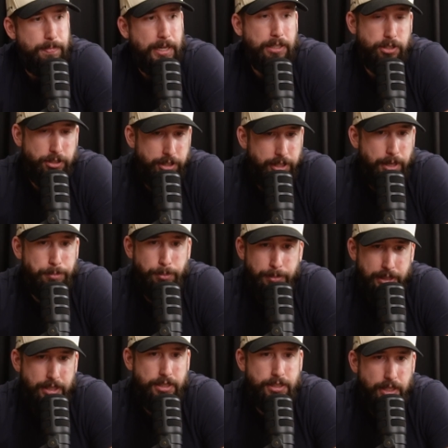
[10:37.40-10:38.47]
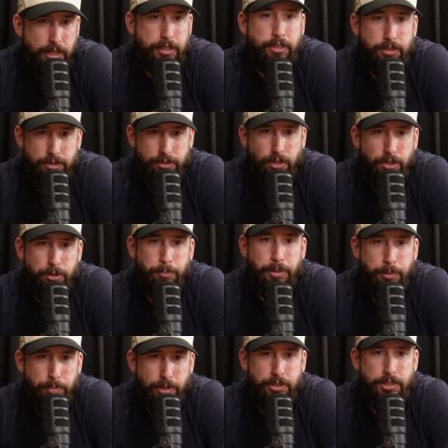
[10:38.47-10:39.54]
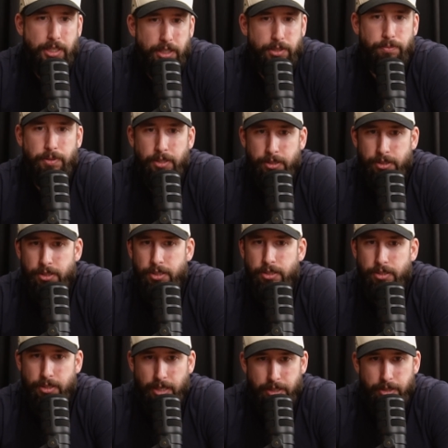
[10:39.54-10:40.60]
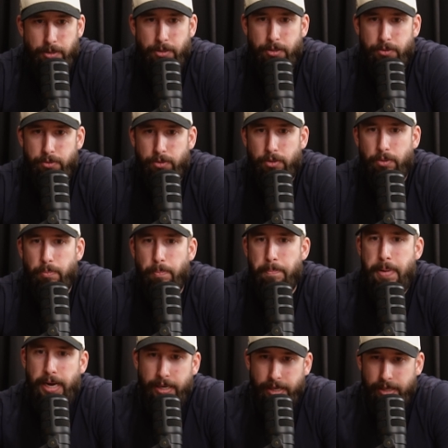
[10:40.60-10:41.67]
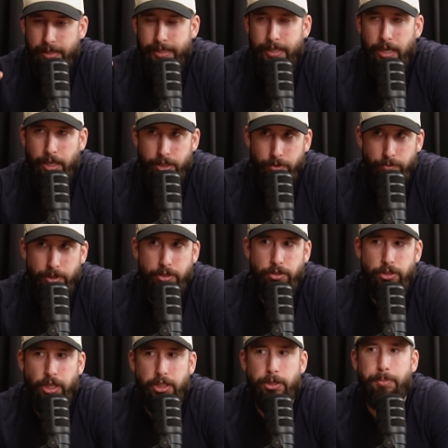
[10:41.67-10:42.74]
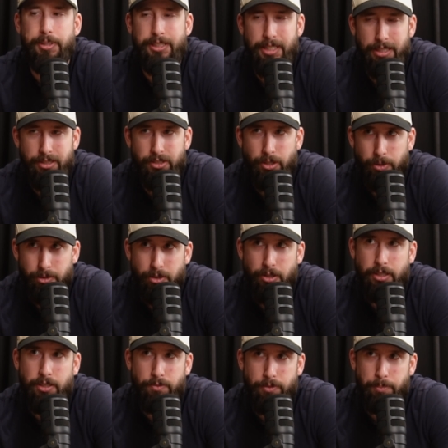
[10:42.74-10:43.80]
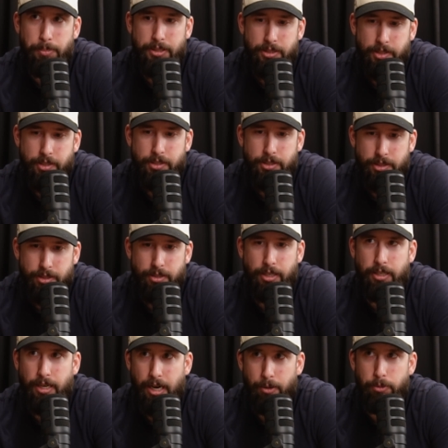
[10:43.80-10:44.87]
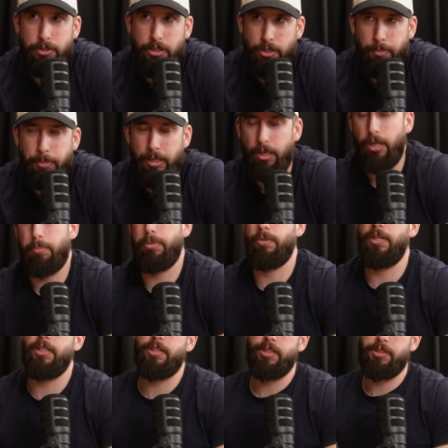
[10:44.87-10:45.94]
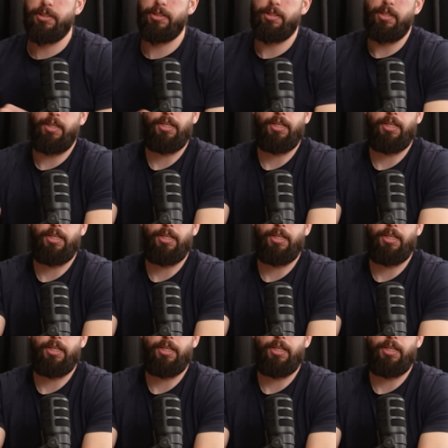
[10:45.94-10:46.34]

That's on the Neighbor Media side, and on the Big Ball side of it, kind of making a lot of adjustments internally of the business and how it's going to be operated,